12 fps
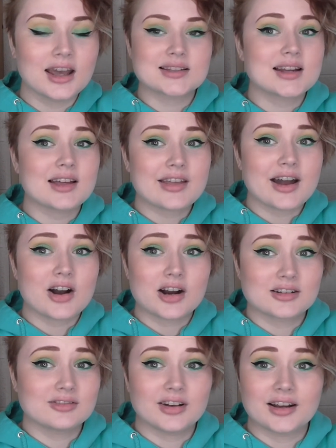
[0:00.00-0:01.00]
It's not that
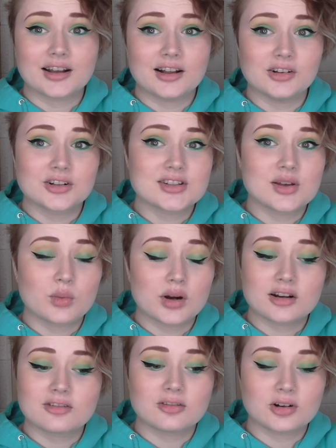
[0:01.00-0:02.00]
hard to find colors that
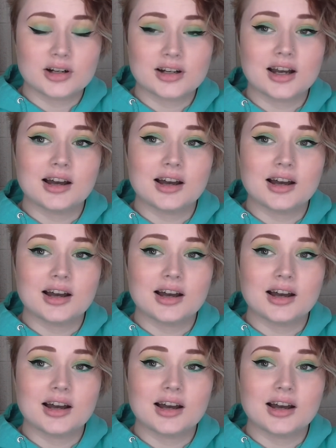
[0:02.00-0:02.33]
work for